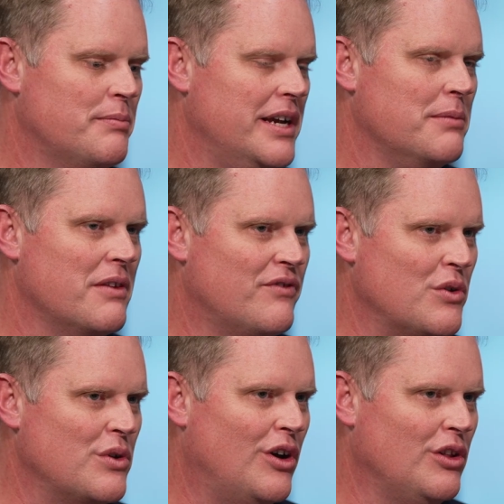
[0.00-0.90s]
pick up the
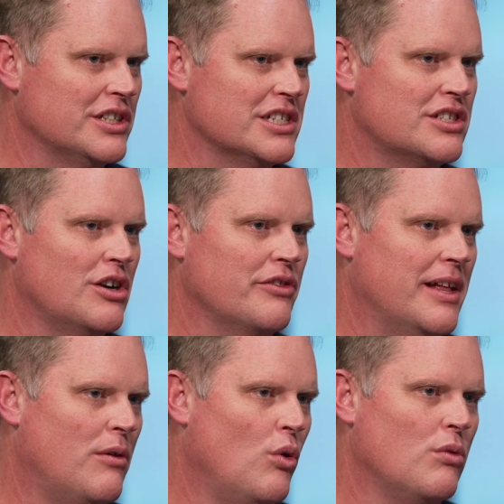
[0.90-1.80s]
phone call and just start
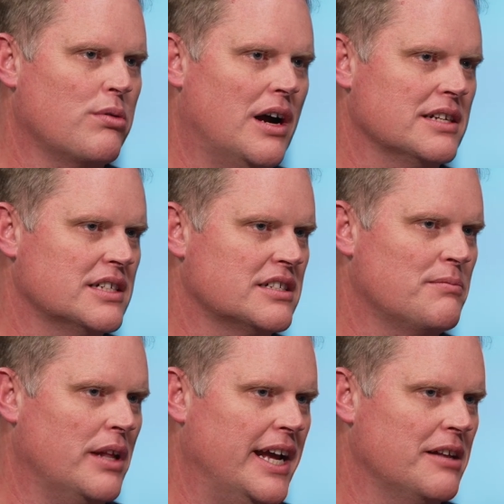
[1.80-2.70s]
the whole process
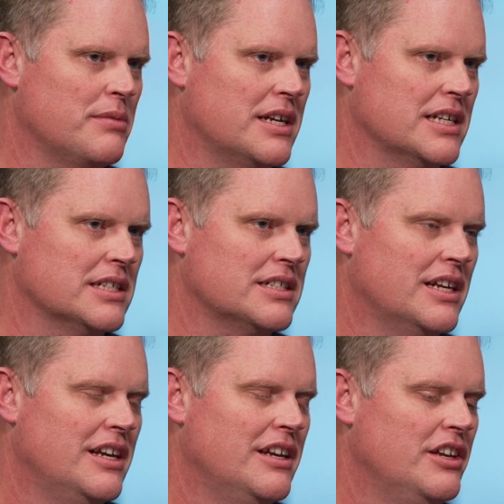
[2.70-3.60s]
of planning, because
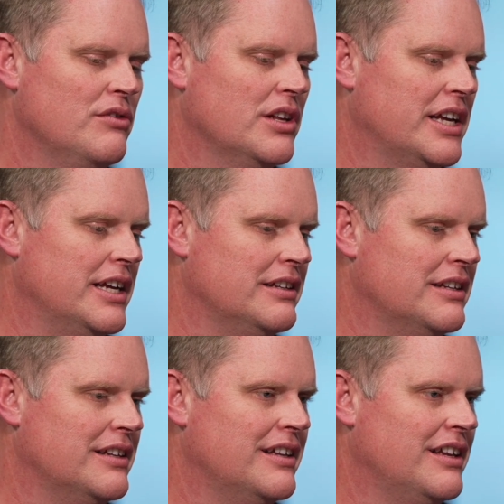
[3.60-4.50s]
you really,
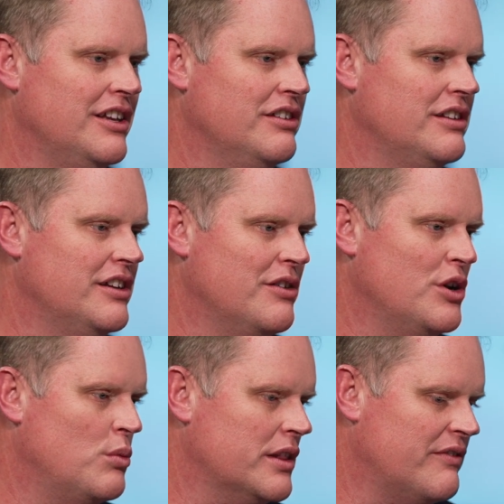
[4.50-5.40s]
you don't
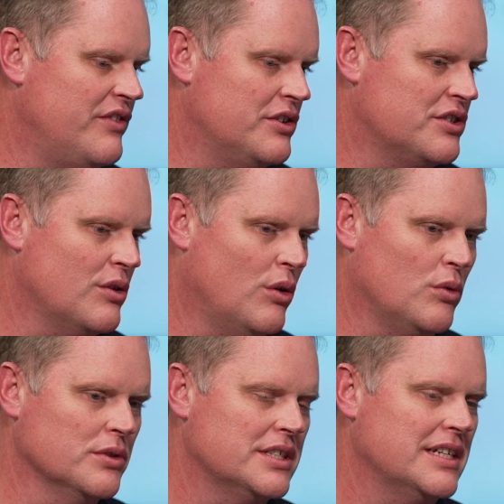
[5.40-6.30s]
know what the future
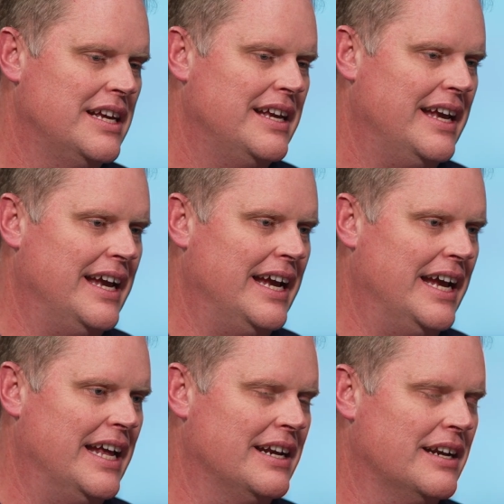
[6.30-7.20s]
holds.
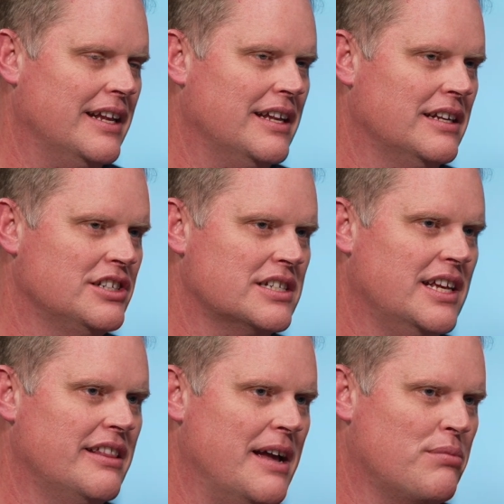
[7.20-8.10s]
And just
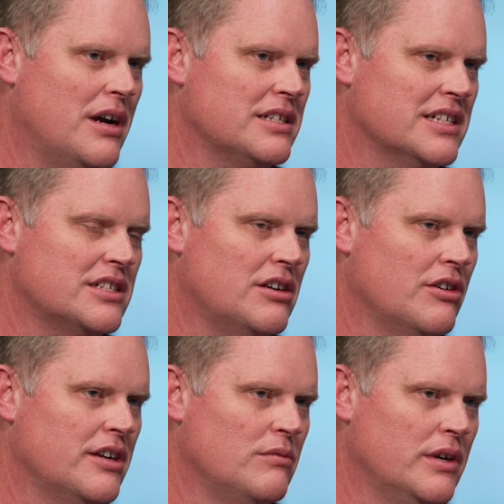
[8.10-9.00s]
getting that process
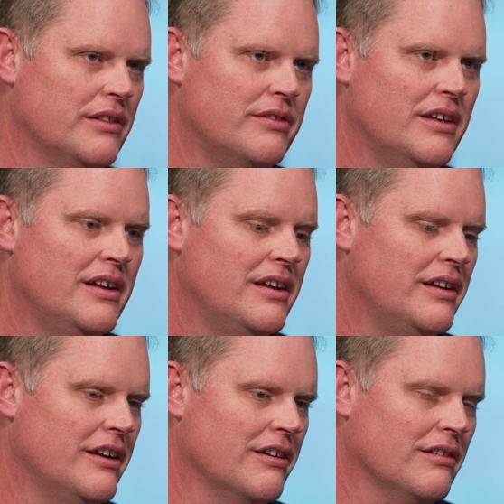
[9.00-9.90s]
started with
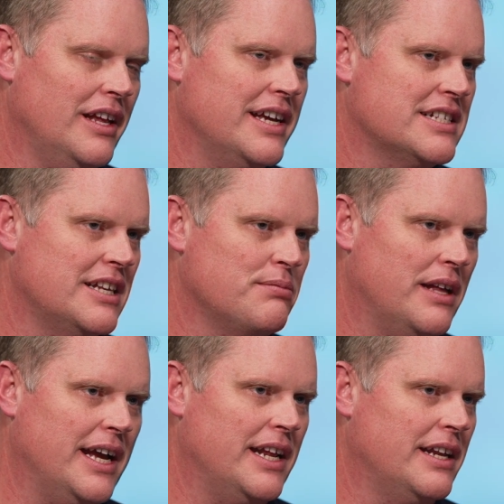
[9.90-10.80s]
your legacy
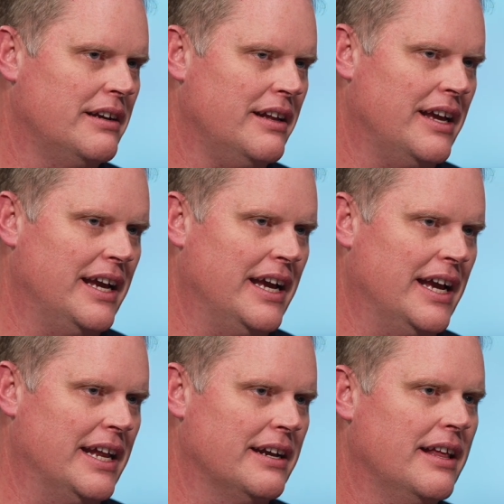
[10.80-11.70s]
planning
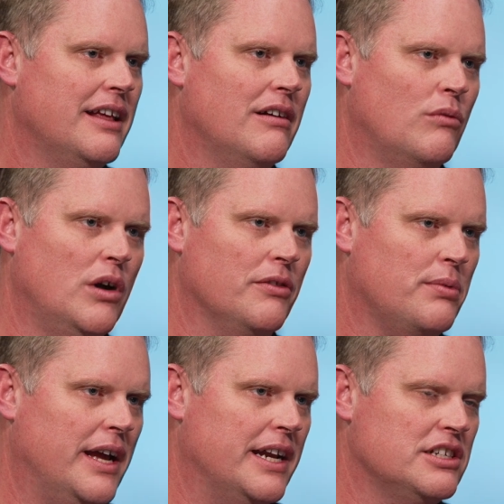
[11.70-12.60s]
and wealth
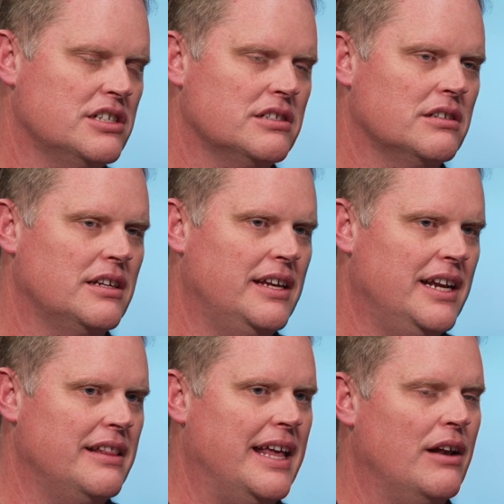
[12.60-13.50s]
planning, just
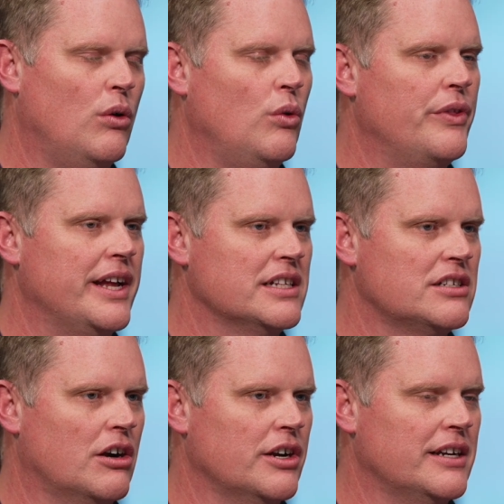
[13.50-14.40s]
getting that whole thing
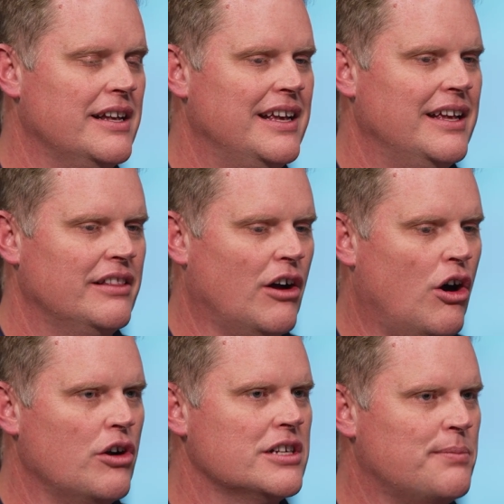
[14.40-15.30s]
started. The
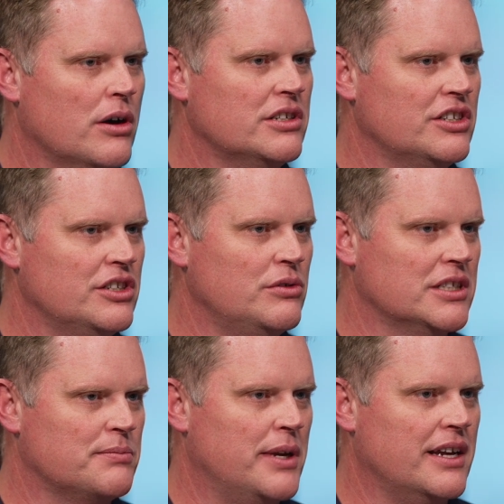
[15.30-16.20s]
hardest part to do
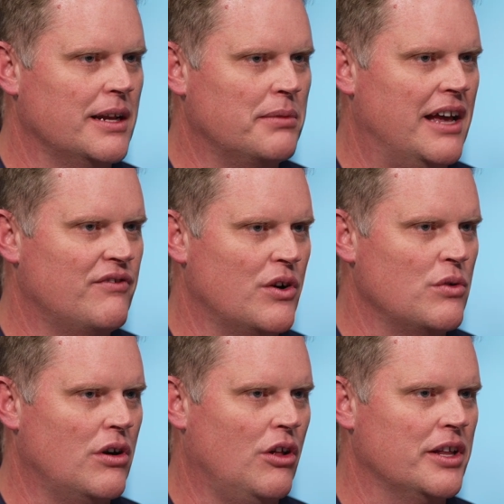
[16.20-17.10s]
is picking up that
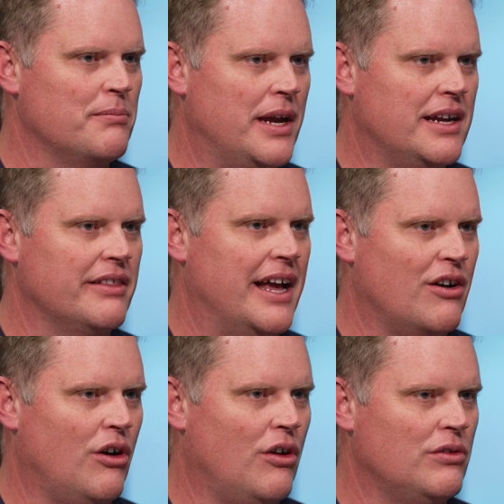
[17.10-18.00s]
phone call and making that
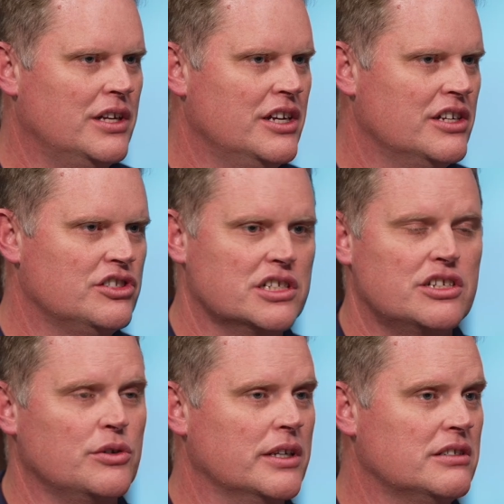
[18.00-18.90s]
call. Just
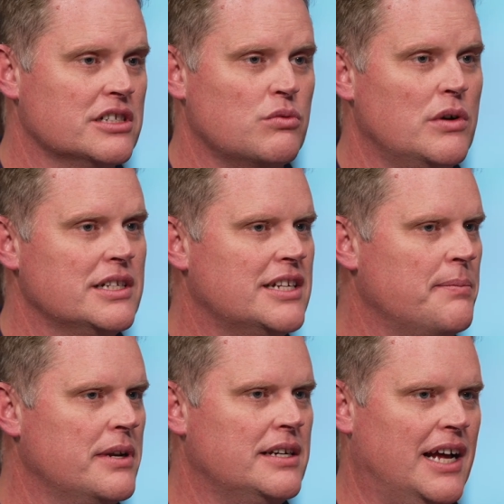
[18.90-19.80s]
do it. Just one
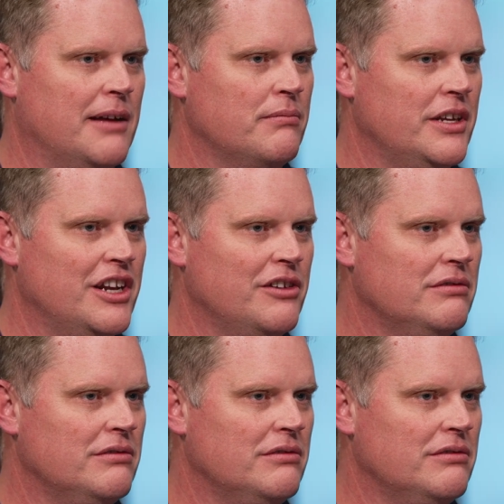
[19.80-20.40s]
step at a time, you know?